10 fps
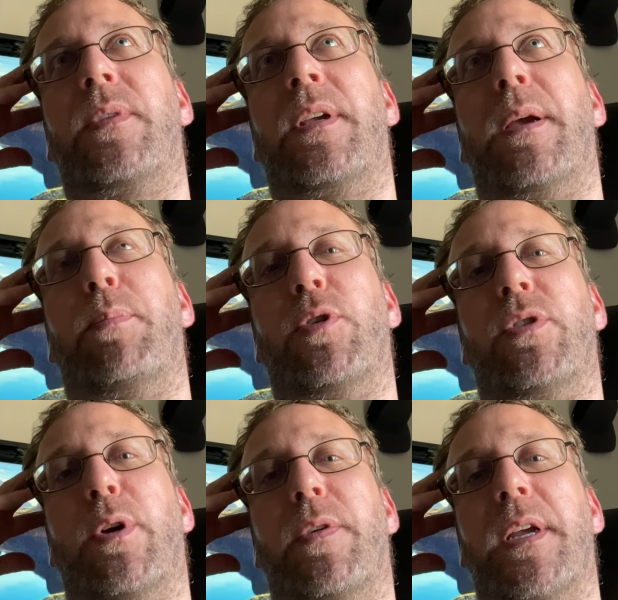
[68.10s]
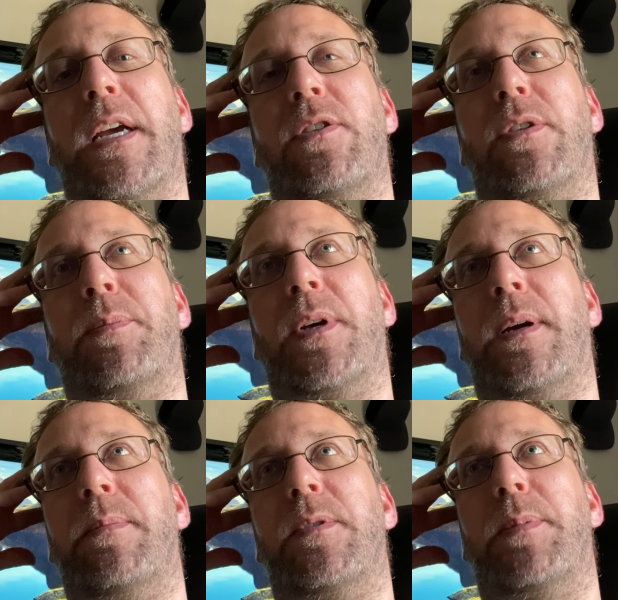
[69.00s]
get pushed over the edge
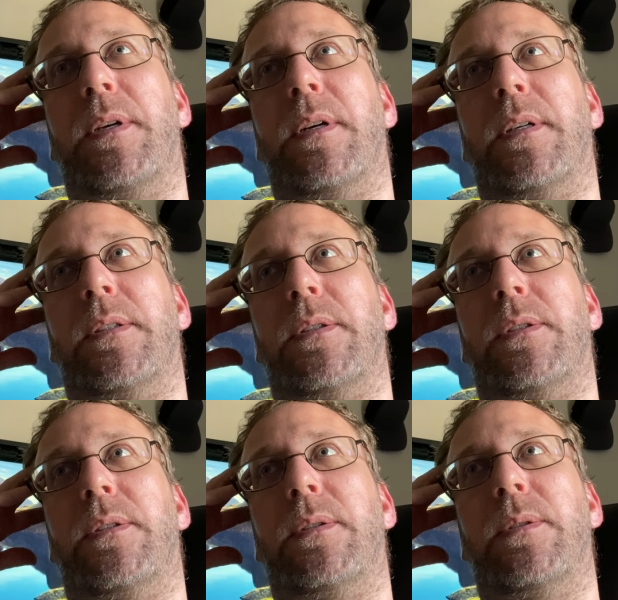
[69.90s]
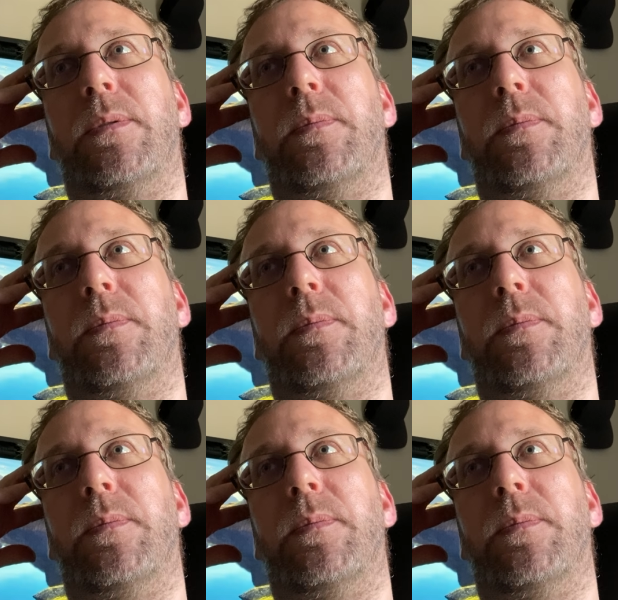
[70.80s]
sometimes because